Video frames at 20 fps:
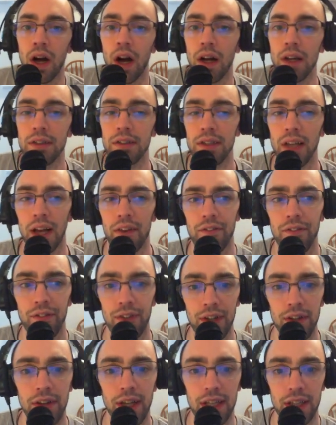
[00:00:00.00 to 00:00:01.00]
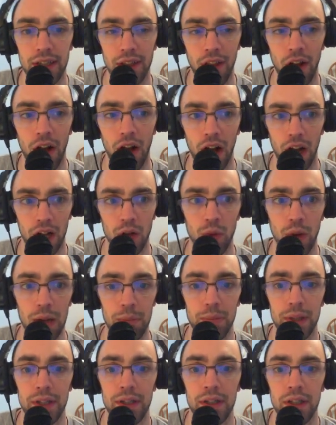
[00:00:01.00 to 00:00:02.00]
Honestly, I feel like the Hawk
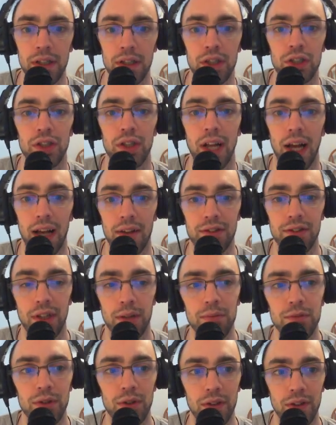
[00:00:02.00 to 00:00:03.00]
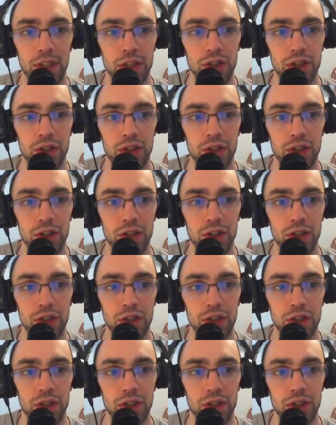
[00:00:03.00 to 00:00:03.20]
weapon should have some sort of...